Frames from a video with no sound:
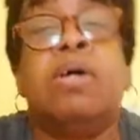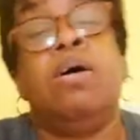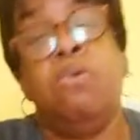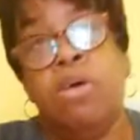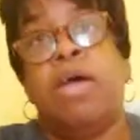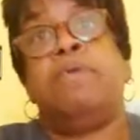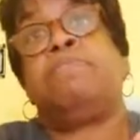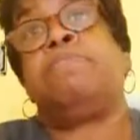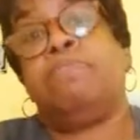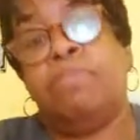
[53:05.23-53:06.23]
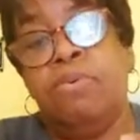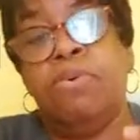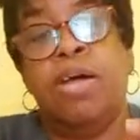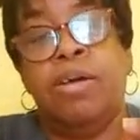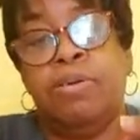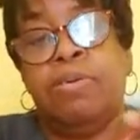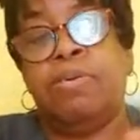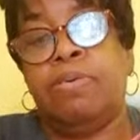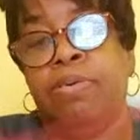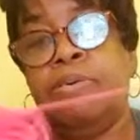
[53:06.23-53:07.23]
Okay, okay,
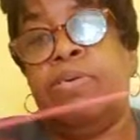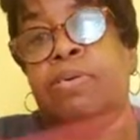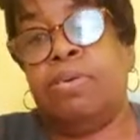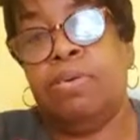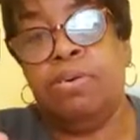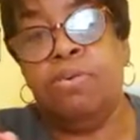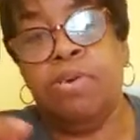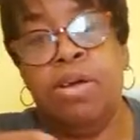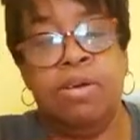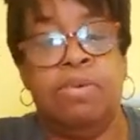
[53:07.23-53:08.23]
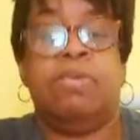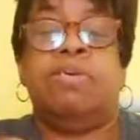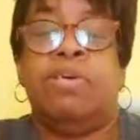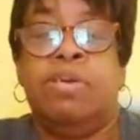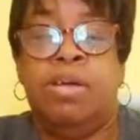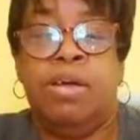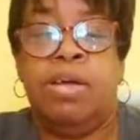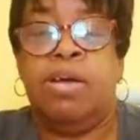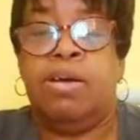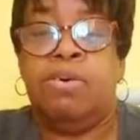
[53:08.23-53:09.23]
okay.
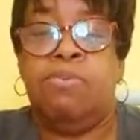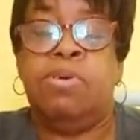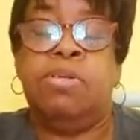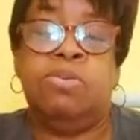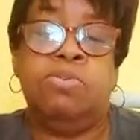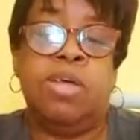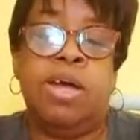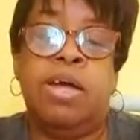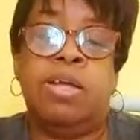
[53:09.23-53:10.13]
We can do that.